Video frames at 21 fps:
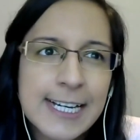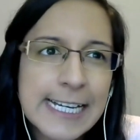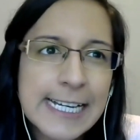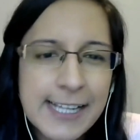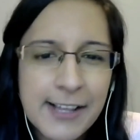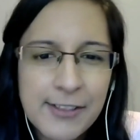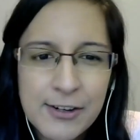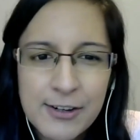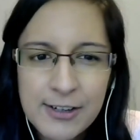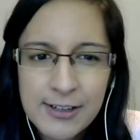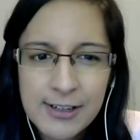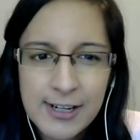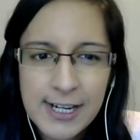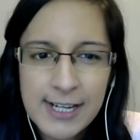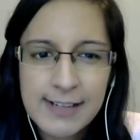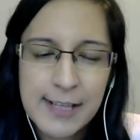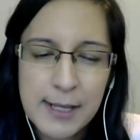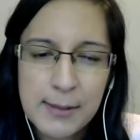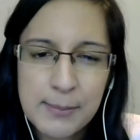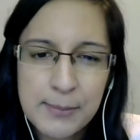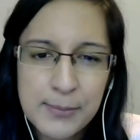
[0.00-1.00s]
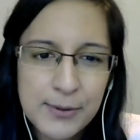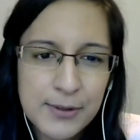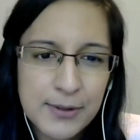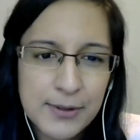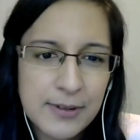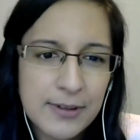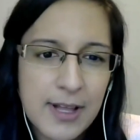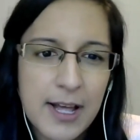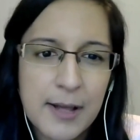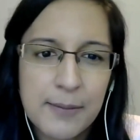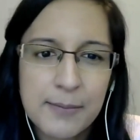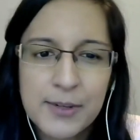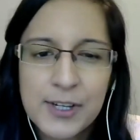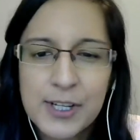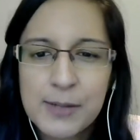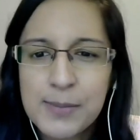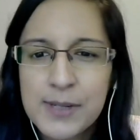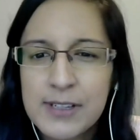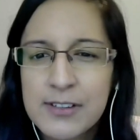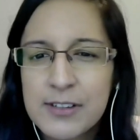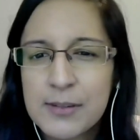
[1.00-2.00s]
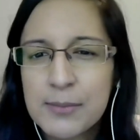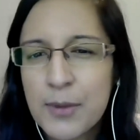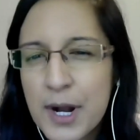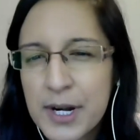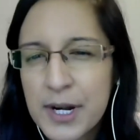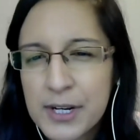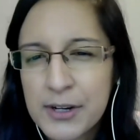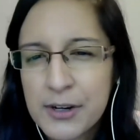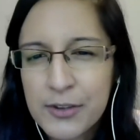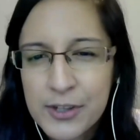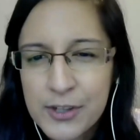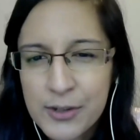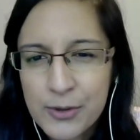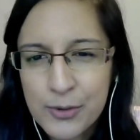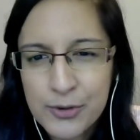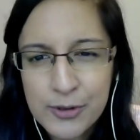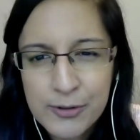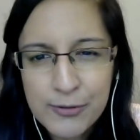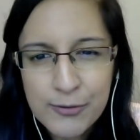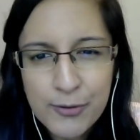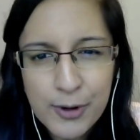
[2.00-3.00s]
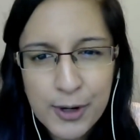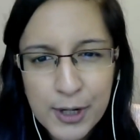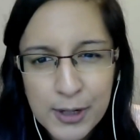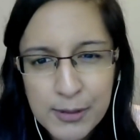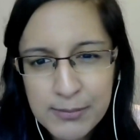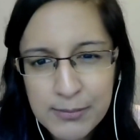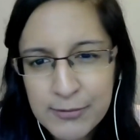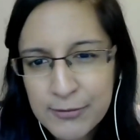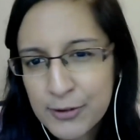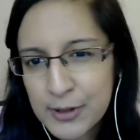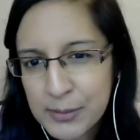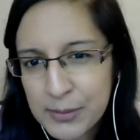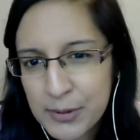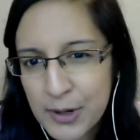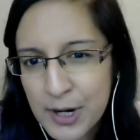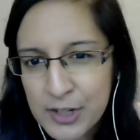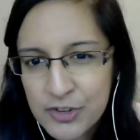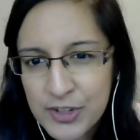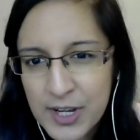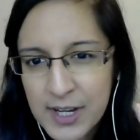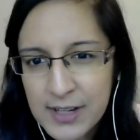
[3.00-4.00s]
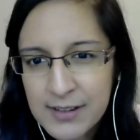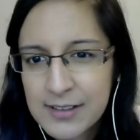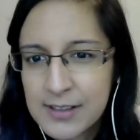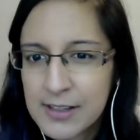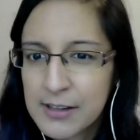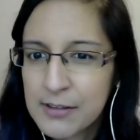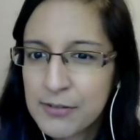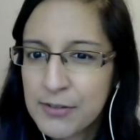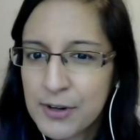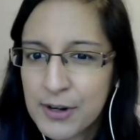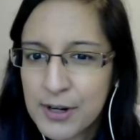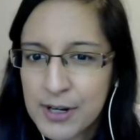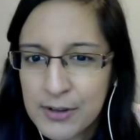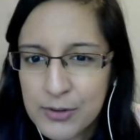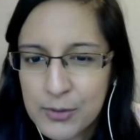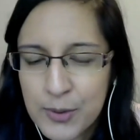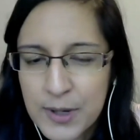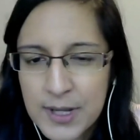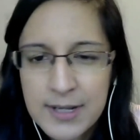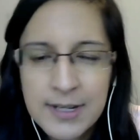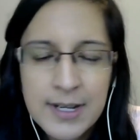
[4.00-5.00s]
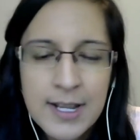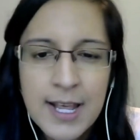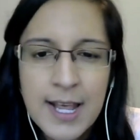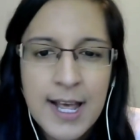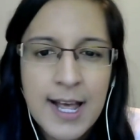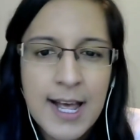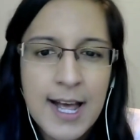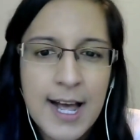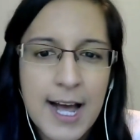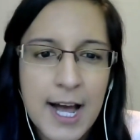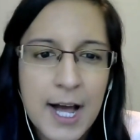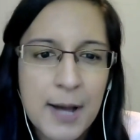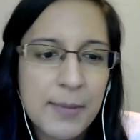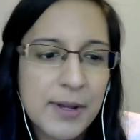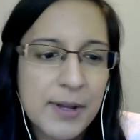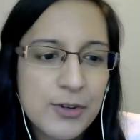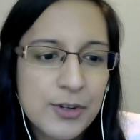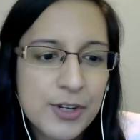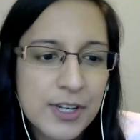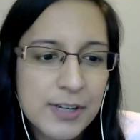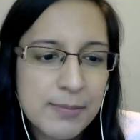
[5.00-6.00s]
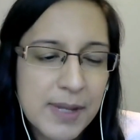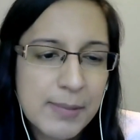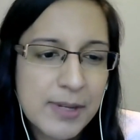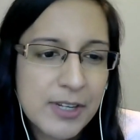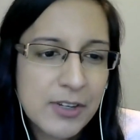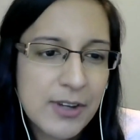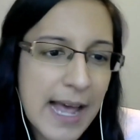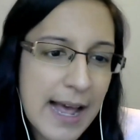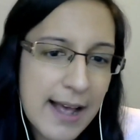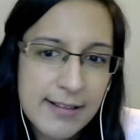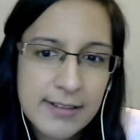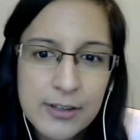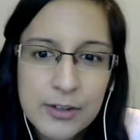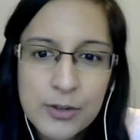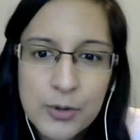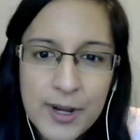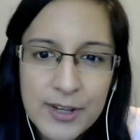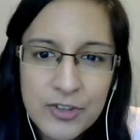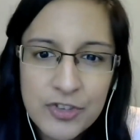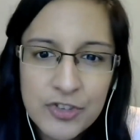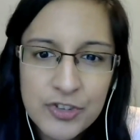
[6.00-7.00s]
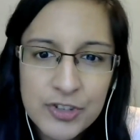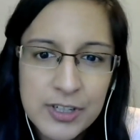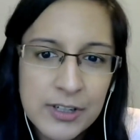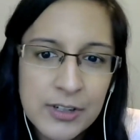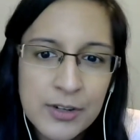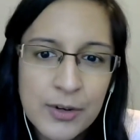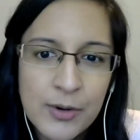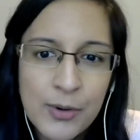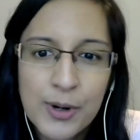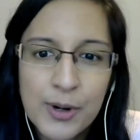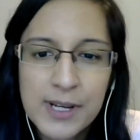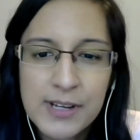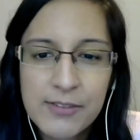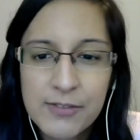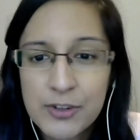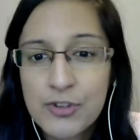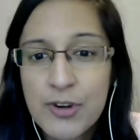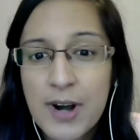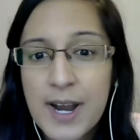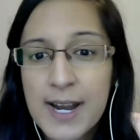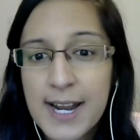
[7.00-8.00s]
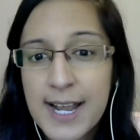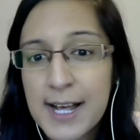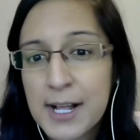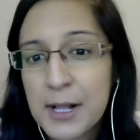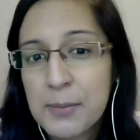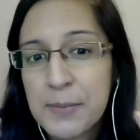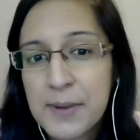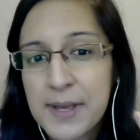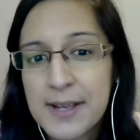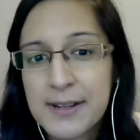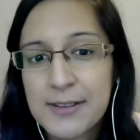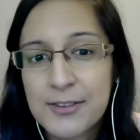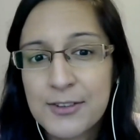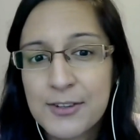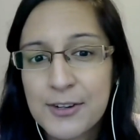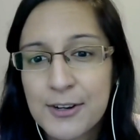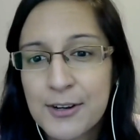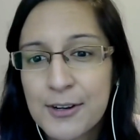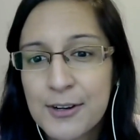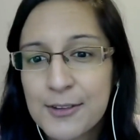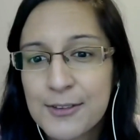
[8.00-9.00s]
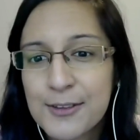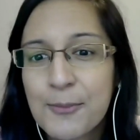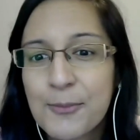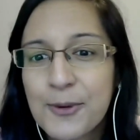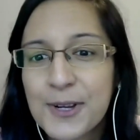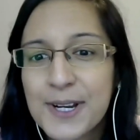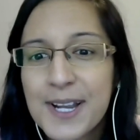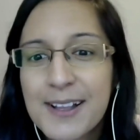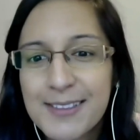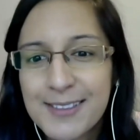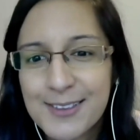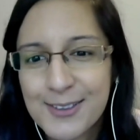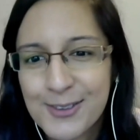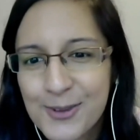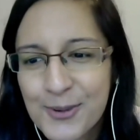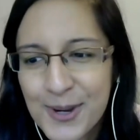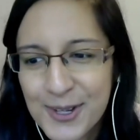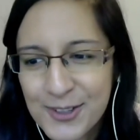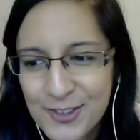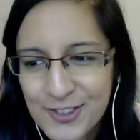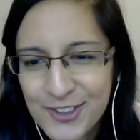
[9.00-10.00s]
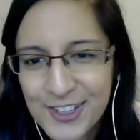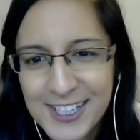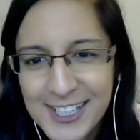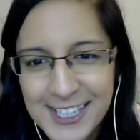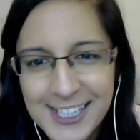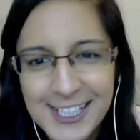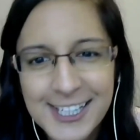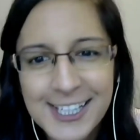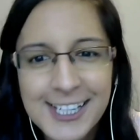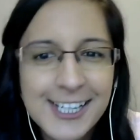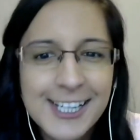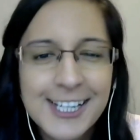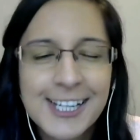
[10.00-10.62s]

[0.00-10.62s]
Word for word: Another example um, could be to monitor the user forum for a project if there is one. Um, and you could maybe ask a question or even try to help answer someone else's question.